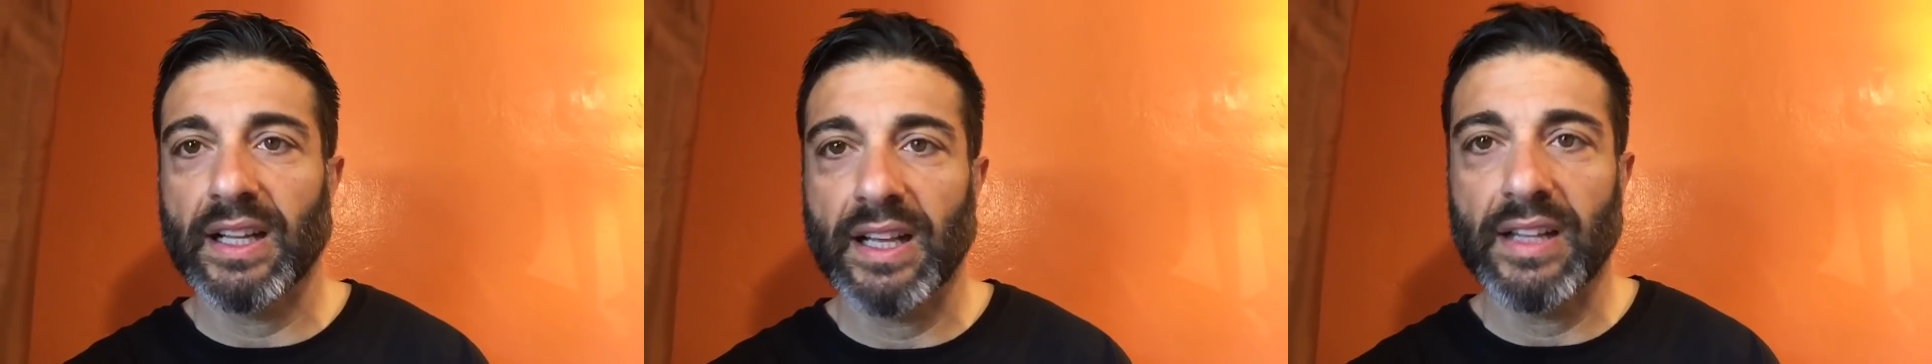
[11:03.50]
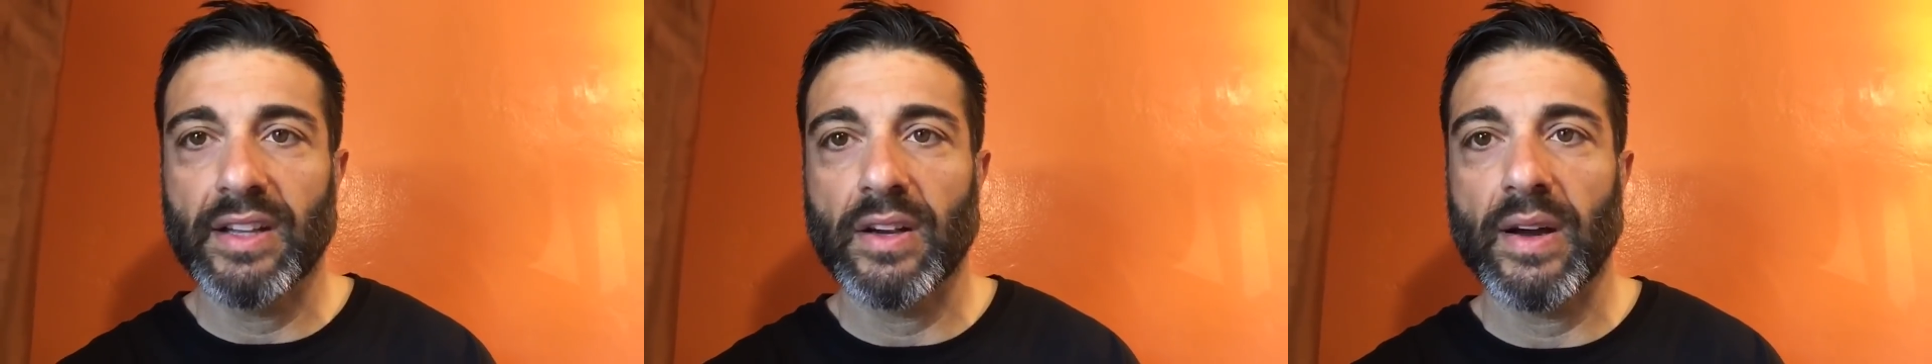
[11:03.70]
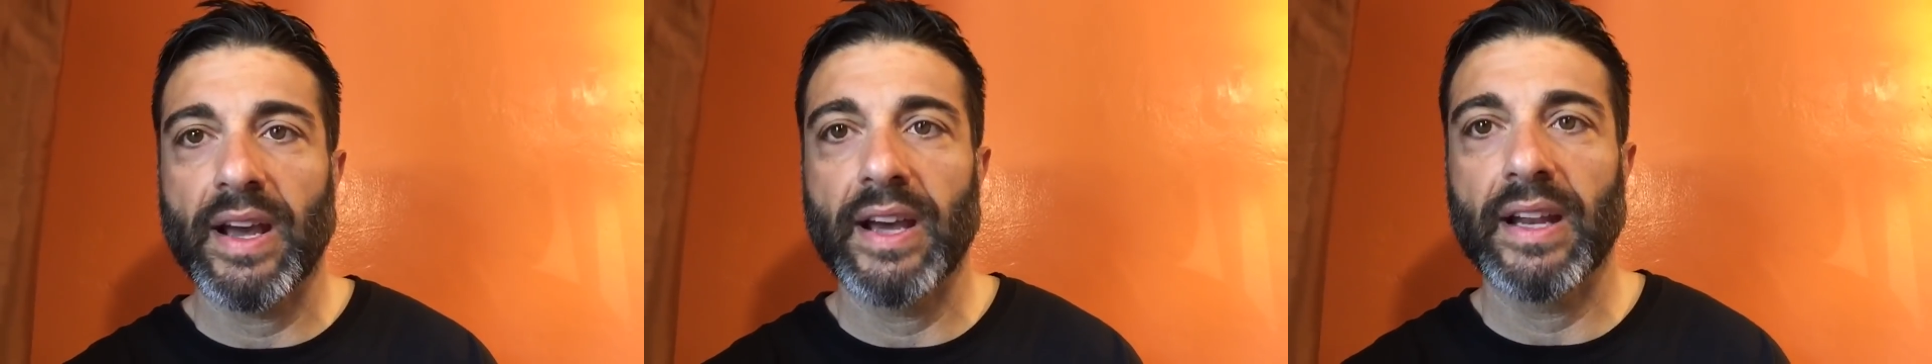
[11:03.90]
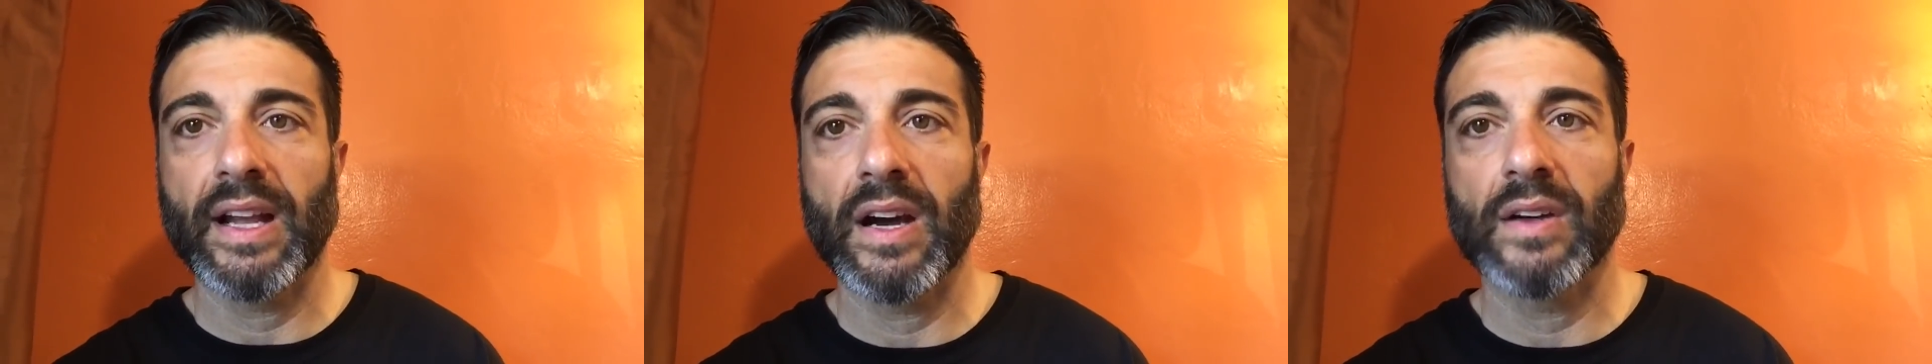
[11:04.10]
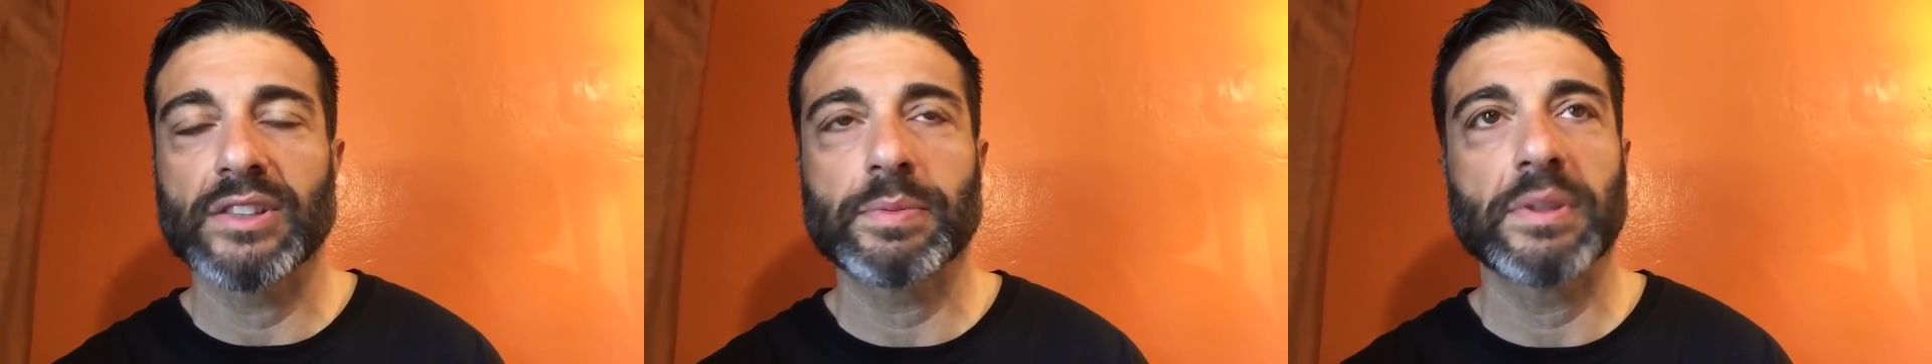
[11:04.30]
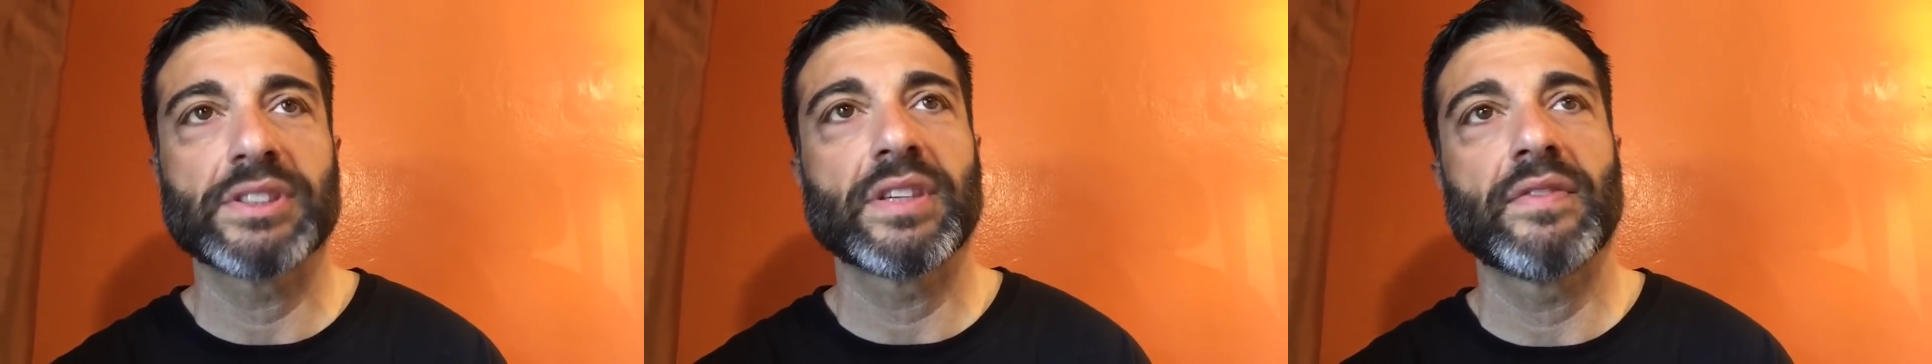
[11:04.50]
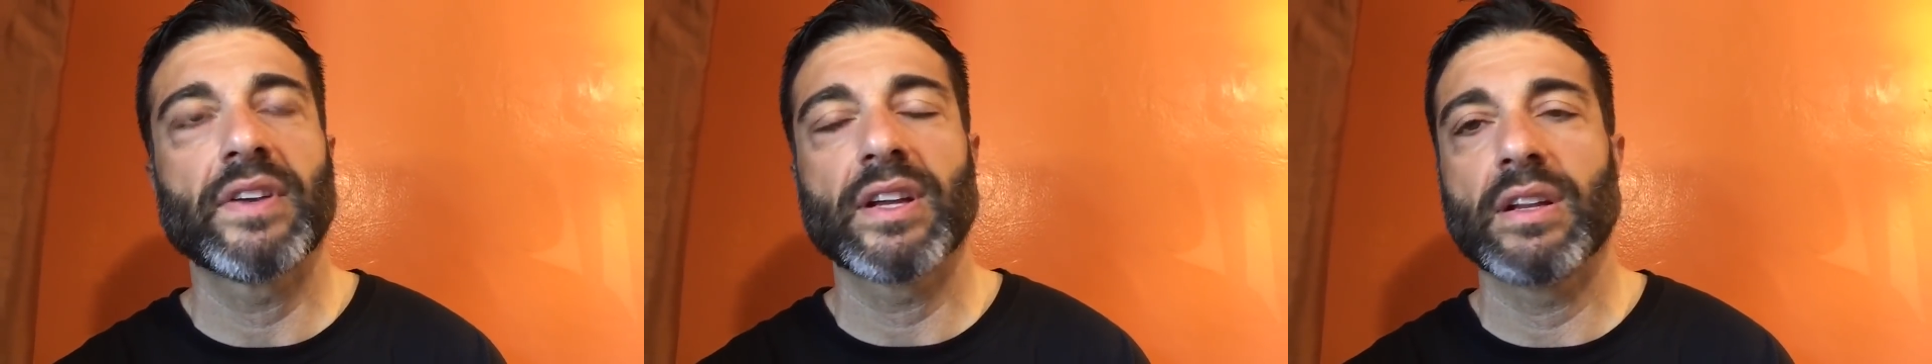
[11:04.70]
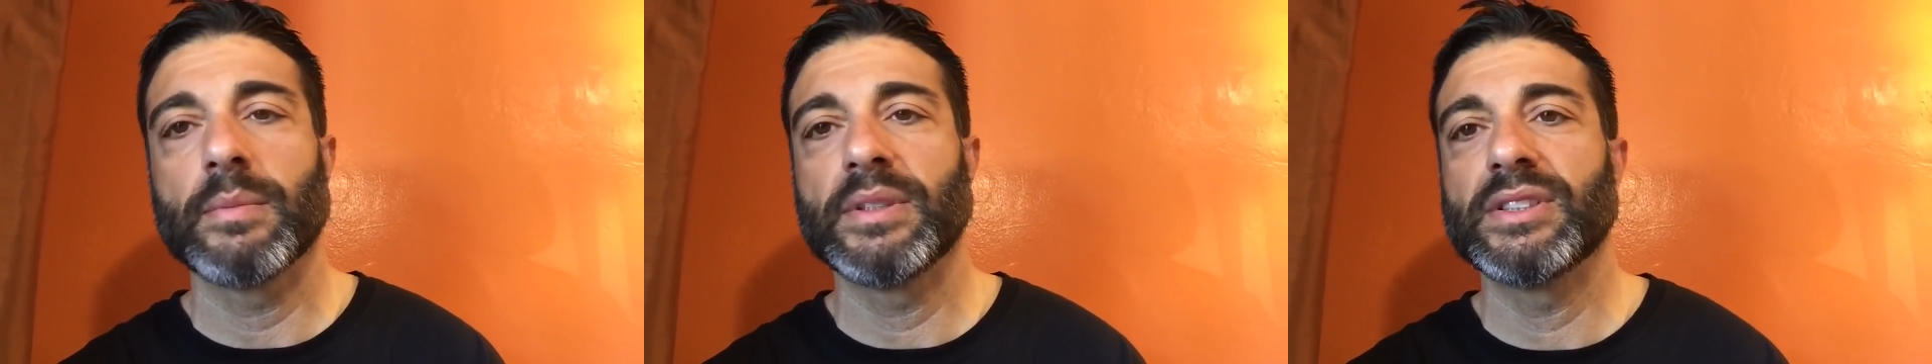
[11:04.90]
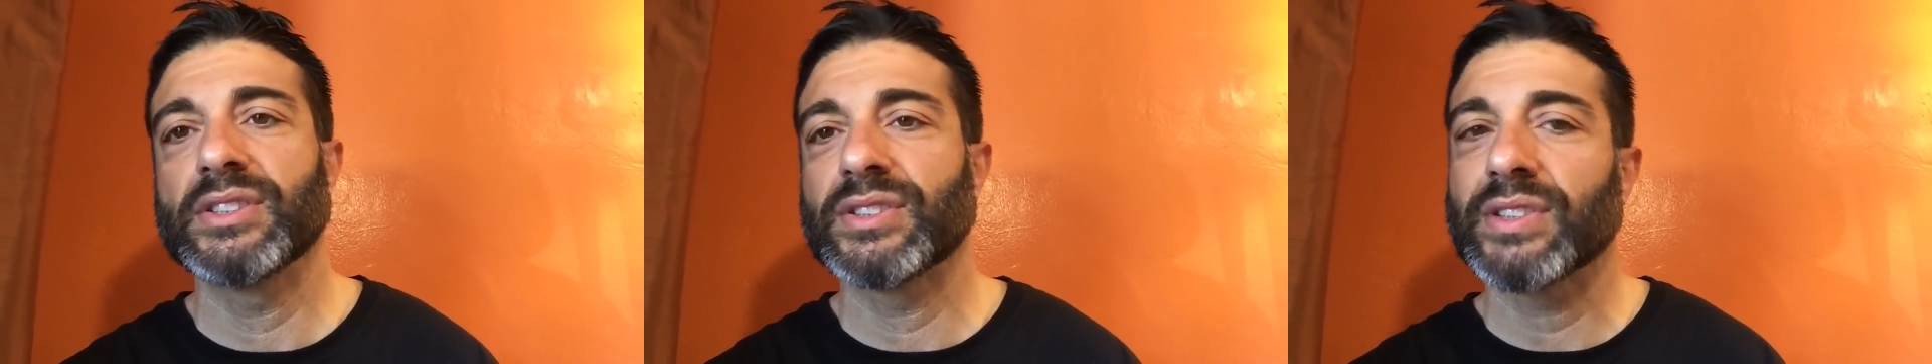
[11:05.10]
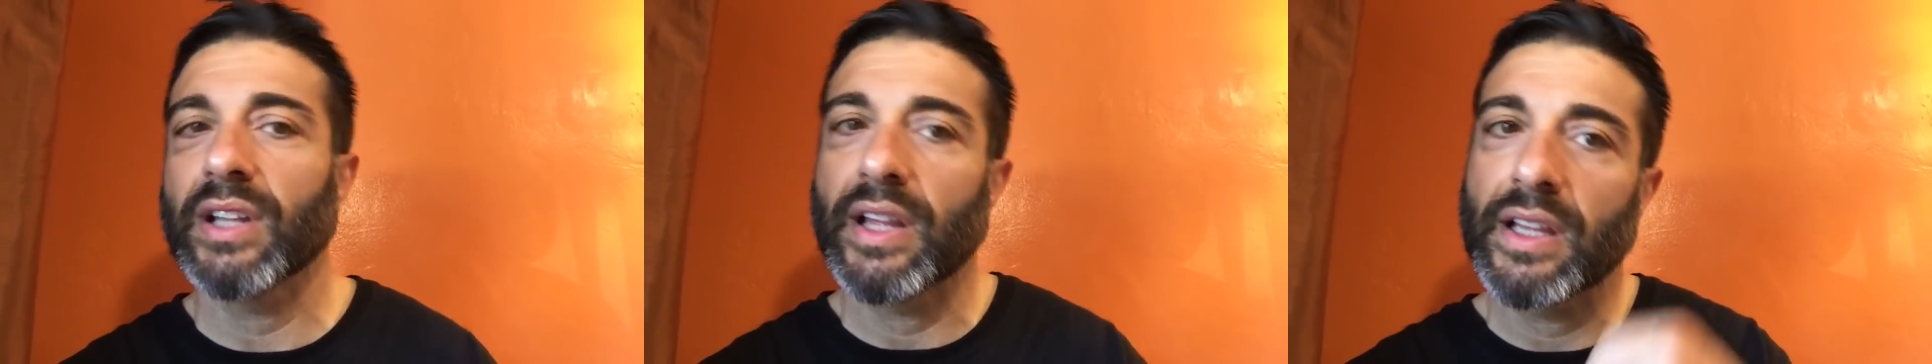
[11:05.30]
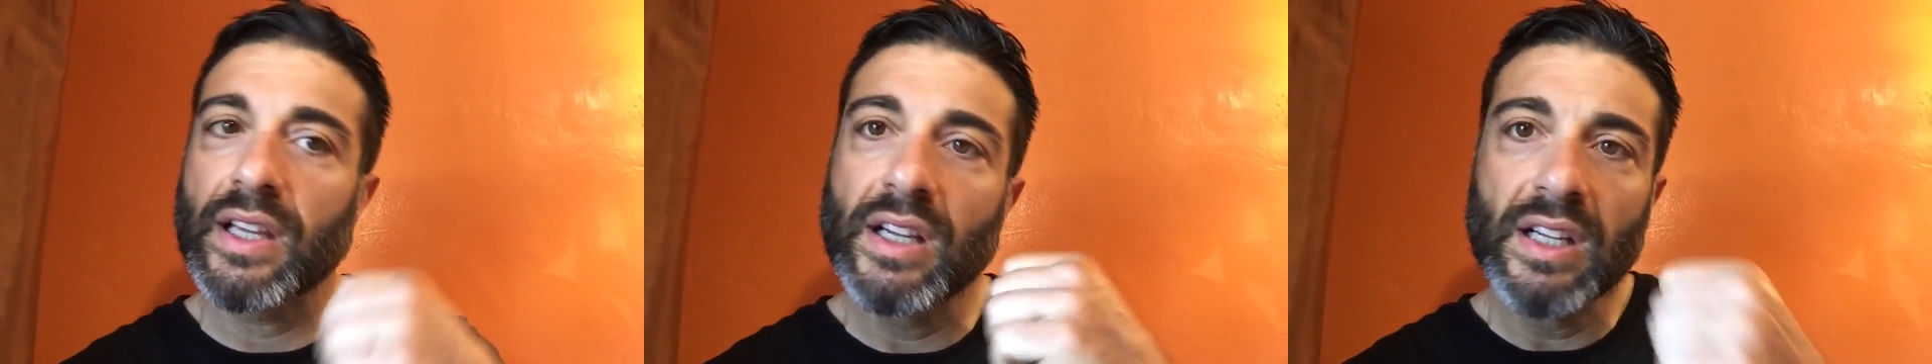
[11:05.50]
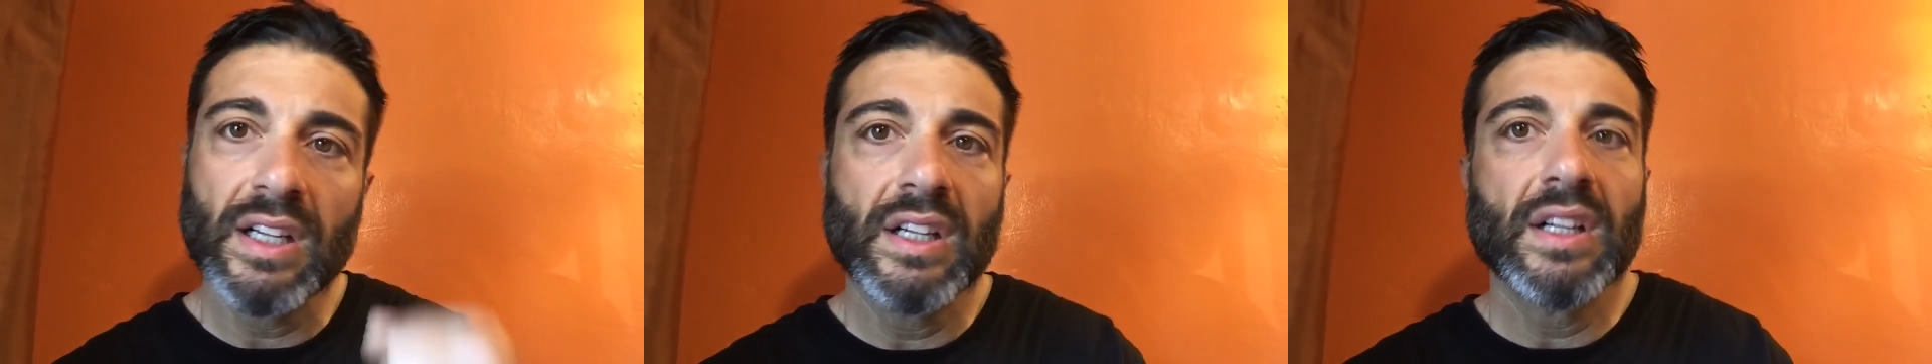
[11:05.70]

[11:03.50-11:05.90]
of head out, especially if you're gonna be just like